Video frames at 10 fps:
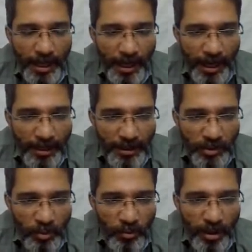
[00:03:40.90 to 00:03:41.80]
and the
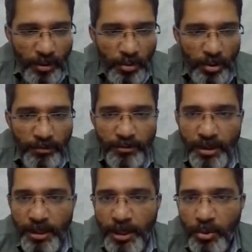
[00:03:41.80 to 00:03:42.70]
square root of
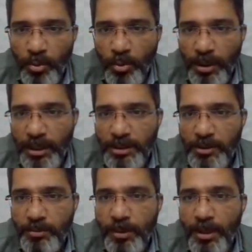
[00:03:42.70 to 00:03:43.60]
32
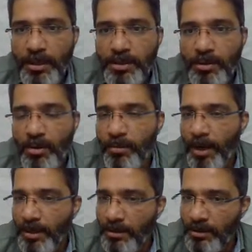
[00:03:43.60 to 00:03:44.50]
is plus or
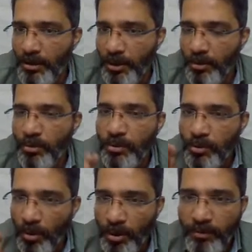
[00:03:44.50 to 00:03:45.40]
minus 32.
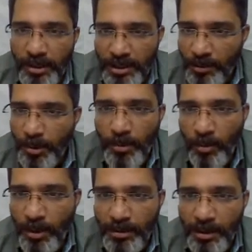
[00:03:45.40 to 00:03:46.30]
So always remember
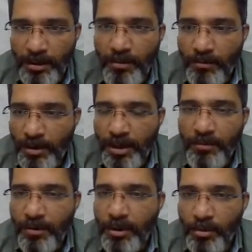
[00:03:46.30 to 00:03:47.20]
one thing,
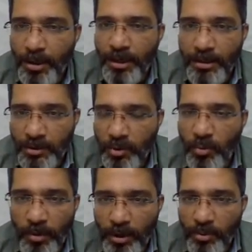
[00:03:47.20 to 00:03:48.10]
whenever you take a
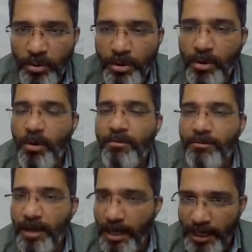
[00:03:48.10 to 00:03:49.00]
square root of
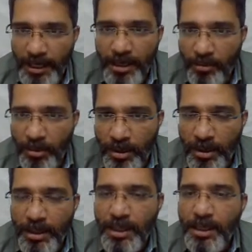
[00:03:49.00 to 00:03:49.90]
any number,
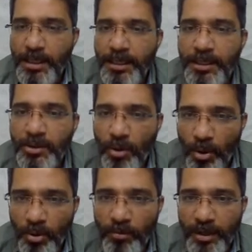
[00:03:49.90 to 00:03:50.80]
it is
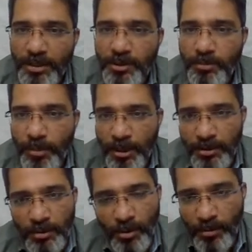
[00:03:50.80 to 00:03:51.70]
always
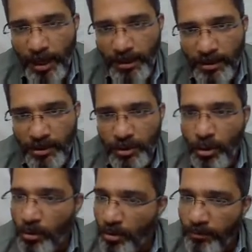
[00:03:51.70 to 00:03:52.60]
plus or minus,
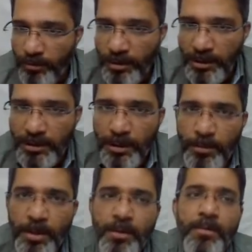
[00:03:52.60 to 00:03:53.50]
not only for this
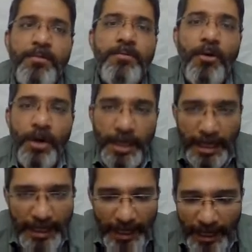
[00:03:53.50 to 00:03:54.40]
sum, for
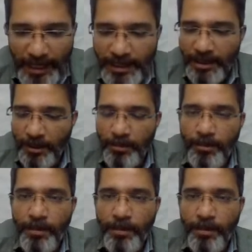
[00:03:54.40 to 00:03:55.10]
any sum.